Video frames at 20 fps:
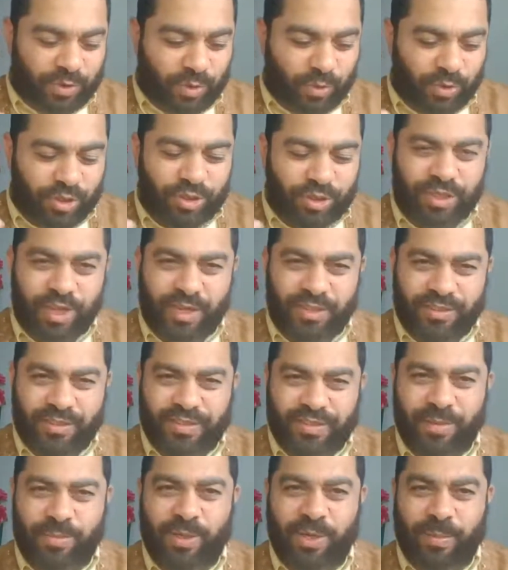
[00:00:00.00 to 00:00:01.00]
when you talk to
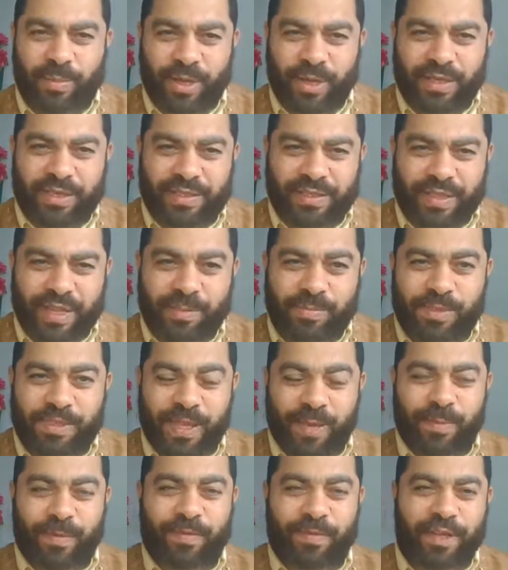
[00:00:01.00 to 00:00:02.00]
someone about Islam,
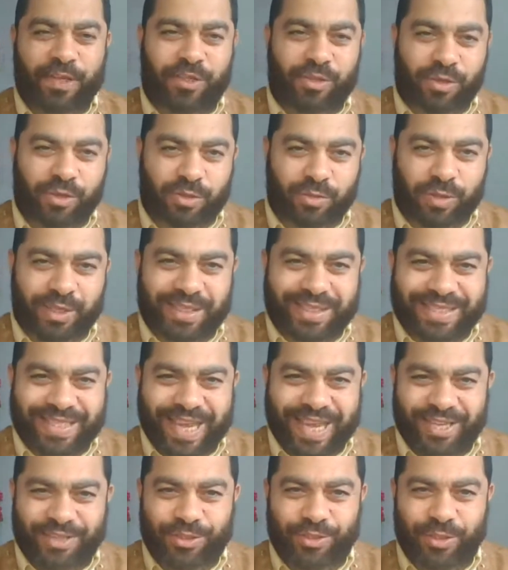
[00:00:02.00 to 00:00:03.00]
some of us usually
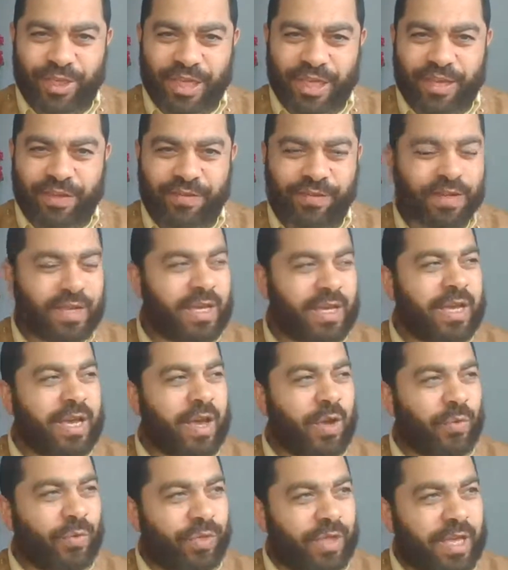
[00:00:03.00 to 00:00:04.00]
tend to give
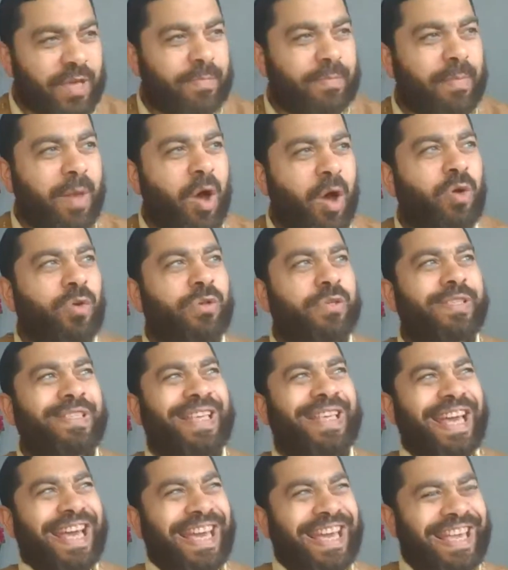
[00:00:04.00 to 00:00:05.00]
the most
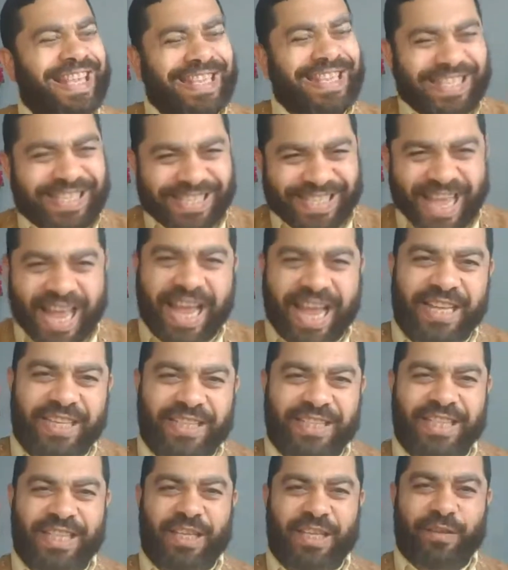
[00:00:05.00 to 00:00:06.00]

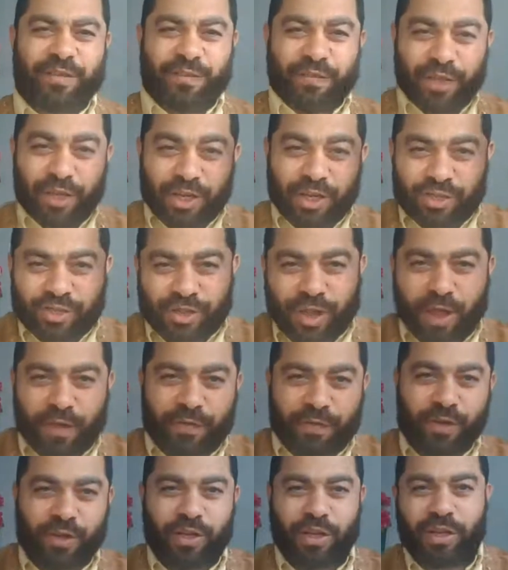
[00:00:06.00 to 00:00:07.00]
insanely
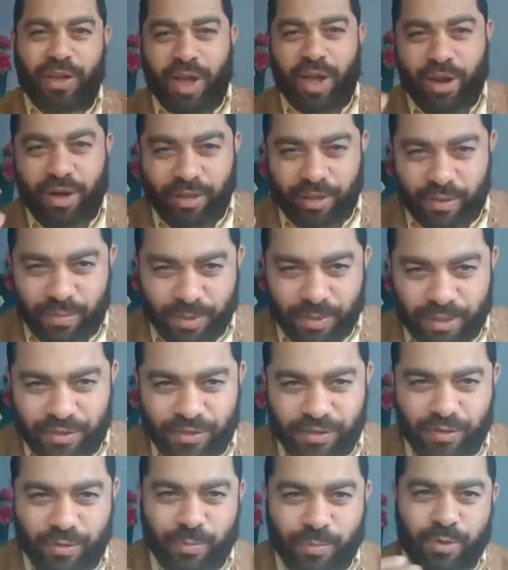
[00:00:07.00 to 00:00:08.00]
philosophical
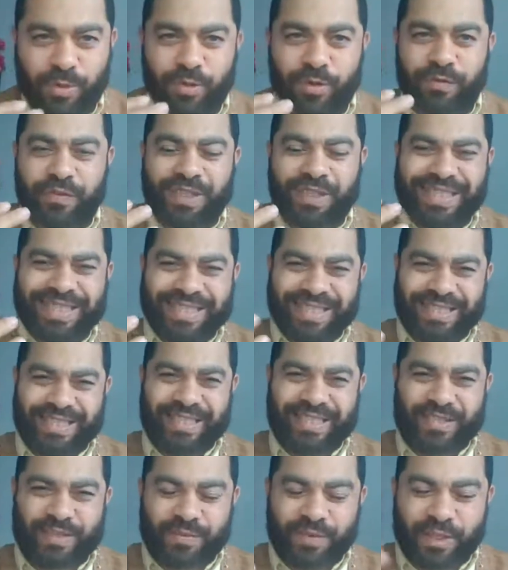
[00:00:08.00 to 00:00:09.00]
arguments to prove the
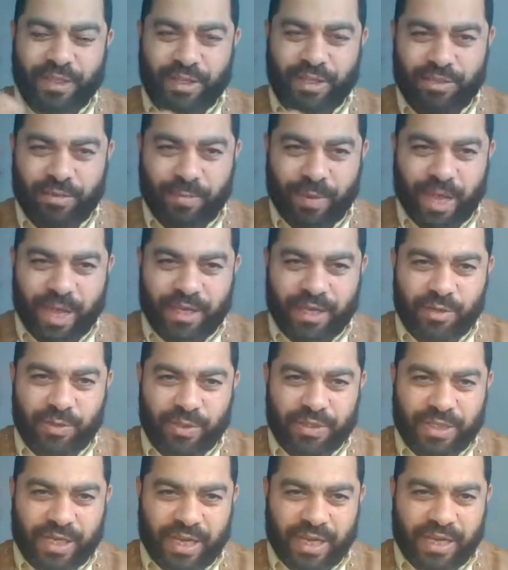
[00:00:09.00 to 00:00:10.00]
existence of Allah subhanahu wa
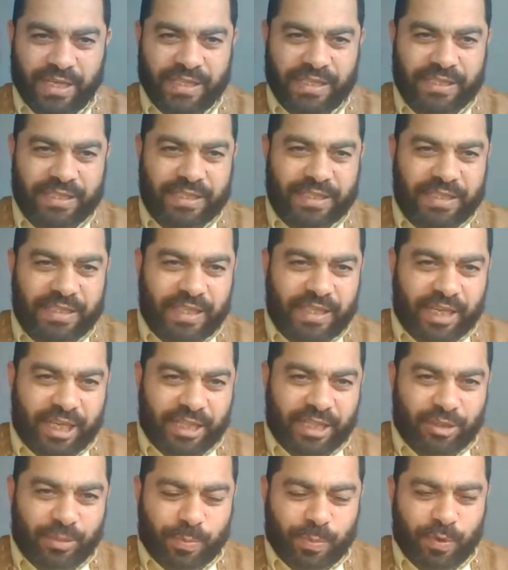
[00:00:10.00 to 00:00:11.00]
ta'ala
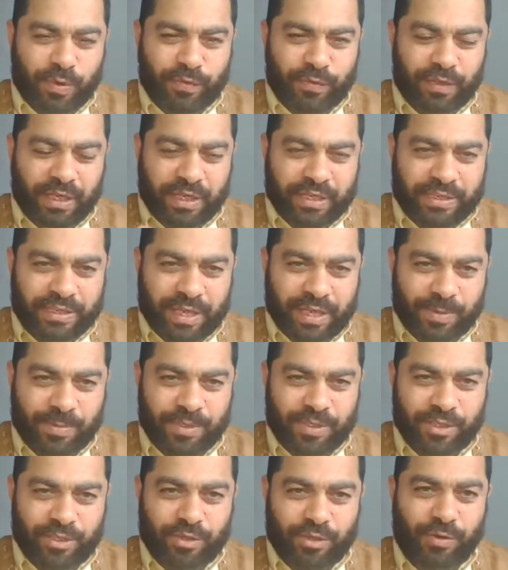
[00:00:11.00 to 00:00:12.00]
and to prove that Islam
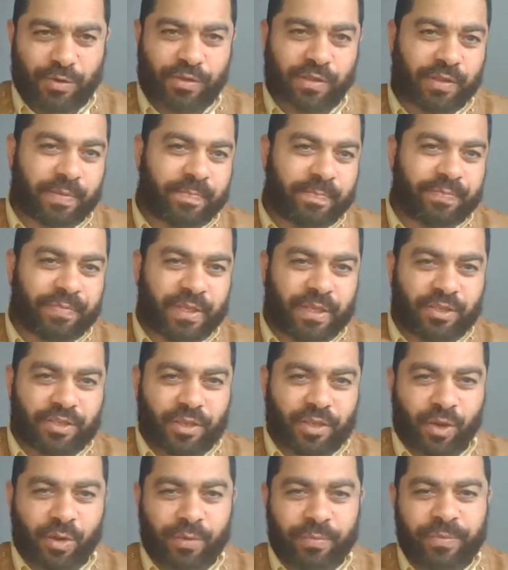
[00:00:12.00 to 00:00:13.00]
is the truth.
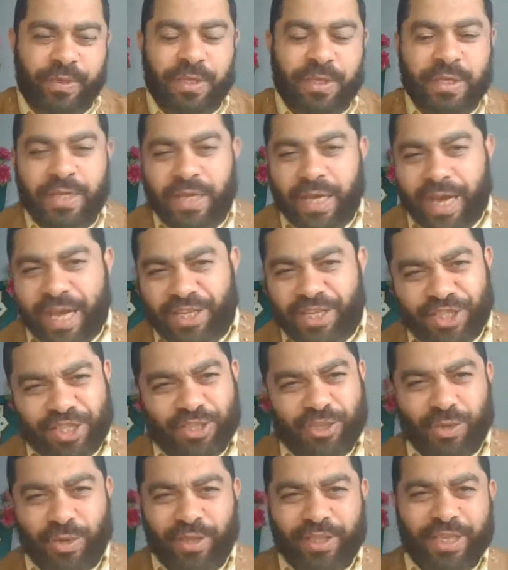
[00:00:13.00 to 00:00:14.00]
So I
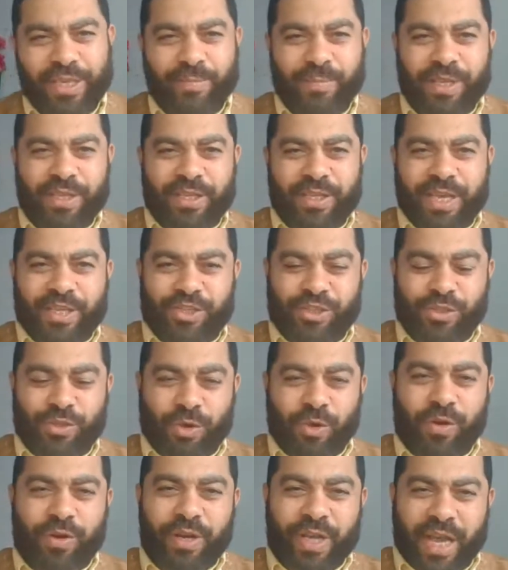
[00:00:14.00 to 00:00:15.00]
just told him a
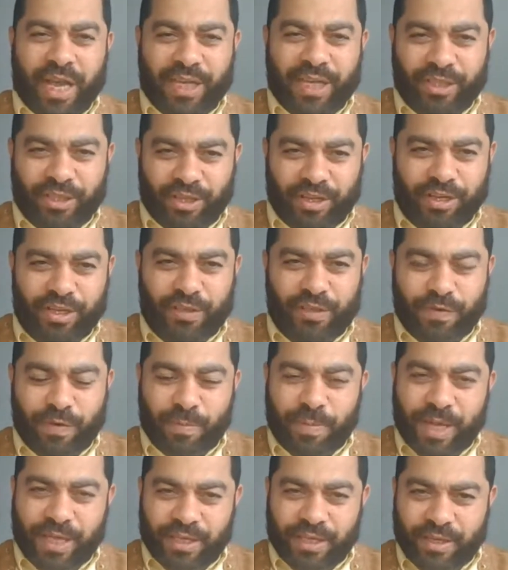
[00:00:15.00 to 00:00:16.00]
story I learned
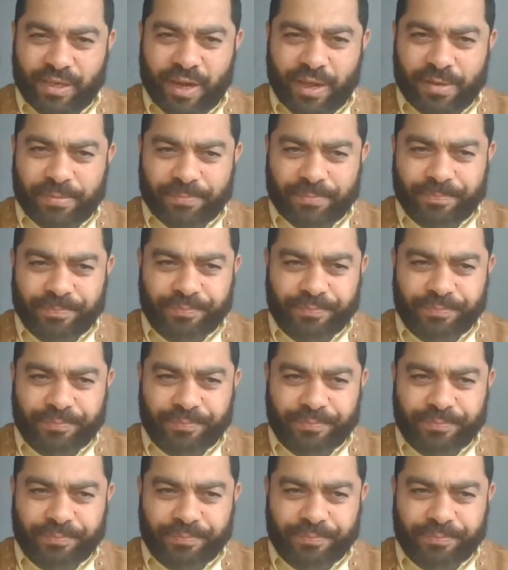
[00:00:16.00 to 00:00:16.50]
from Ayira,